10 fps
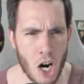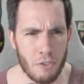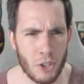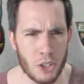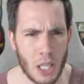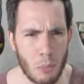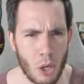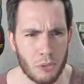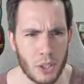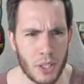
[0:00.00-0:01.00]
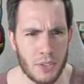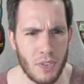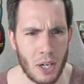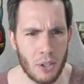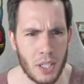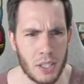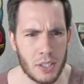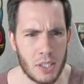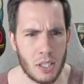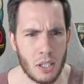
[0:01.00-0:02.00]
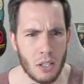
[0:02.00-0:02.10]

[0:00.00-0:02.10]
First time offering this variant.